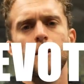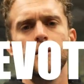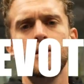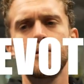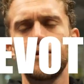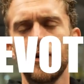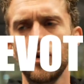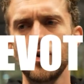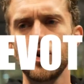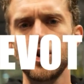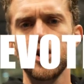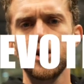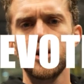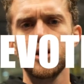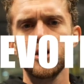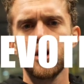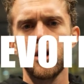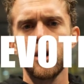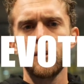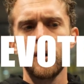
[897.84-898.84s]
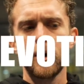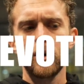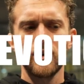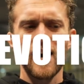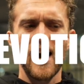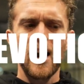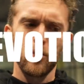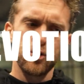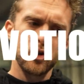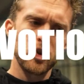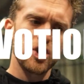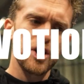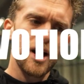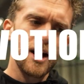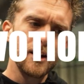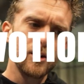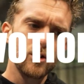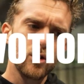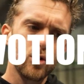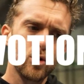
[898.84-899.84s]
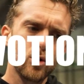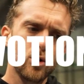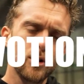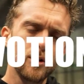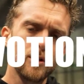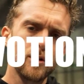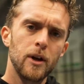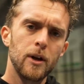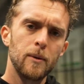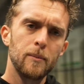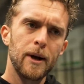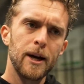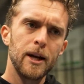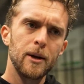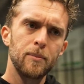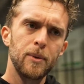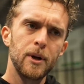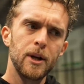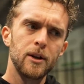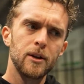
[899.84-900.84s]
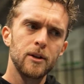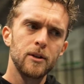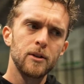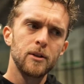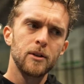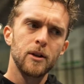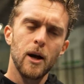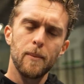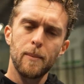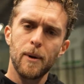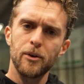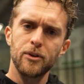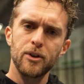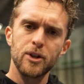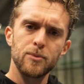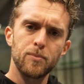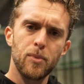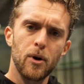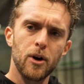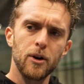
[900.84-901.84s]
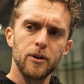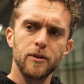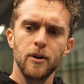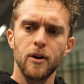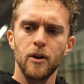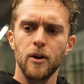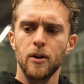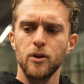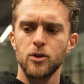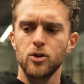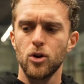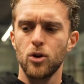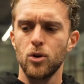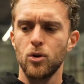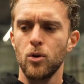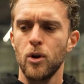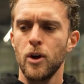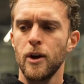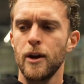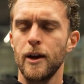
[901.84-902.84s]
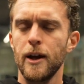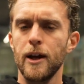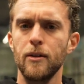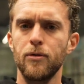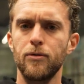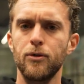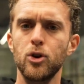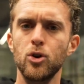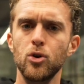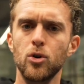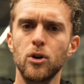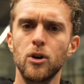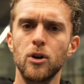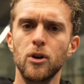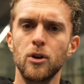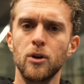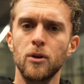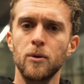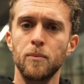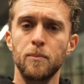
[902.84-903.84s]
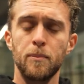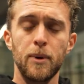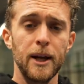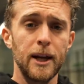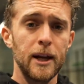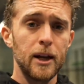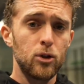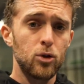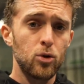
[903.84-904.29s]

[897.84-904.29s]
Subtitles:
Devotion is all about outside the court, in my opinion, about this part. So if you're playing a